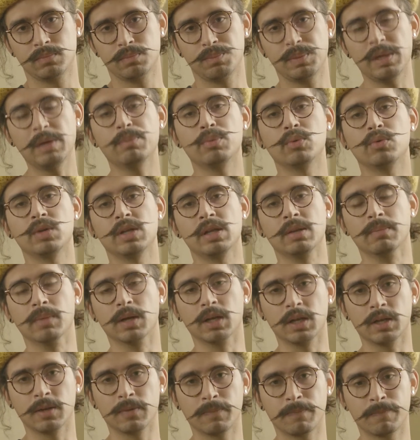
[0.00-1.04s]
People need
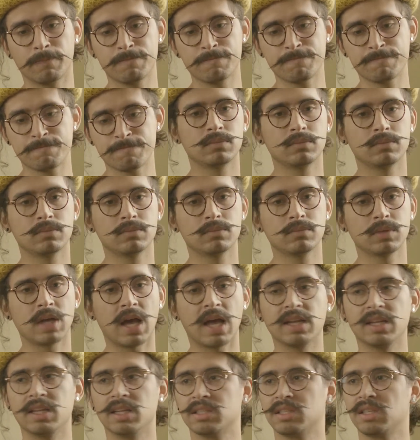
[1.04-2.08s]
money.
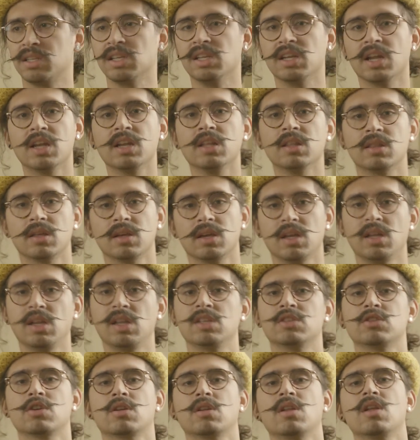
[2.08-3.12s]
God doesn't need anything. He
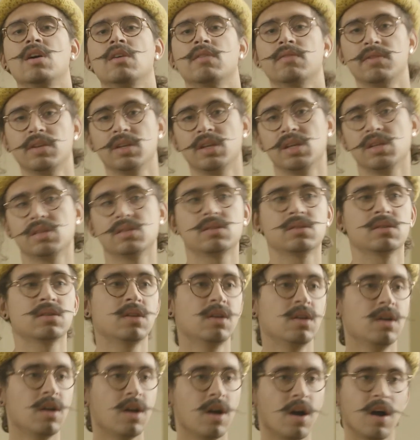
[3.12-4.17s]
needs our love. He needs
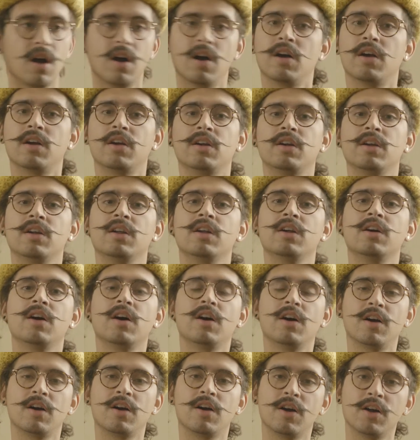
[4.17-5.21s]
for
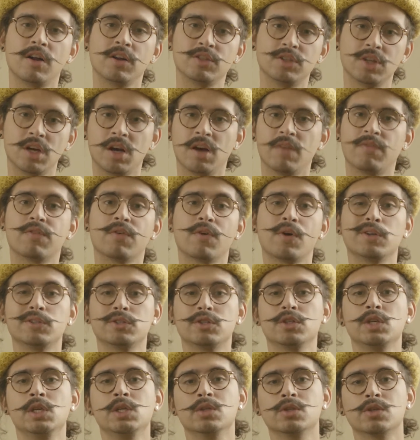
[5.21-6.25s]
us
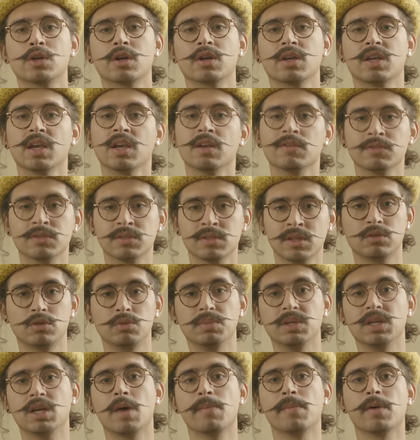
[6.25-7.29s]
to use our gifts to
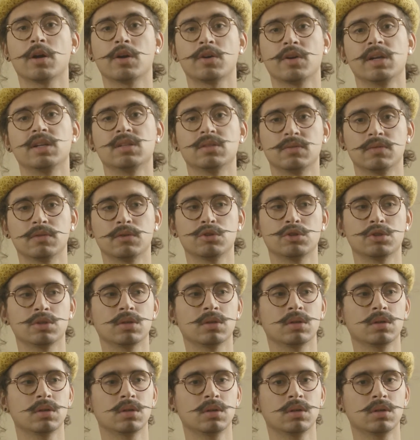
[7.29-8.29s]
become our greatest version.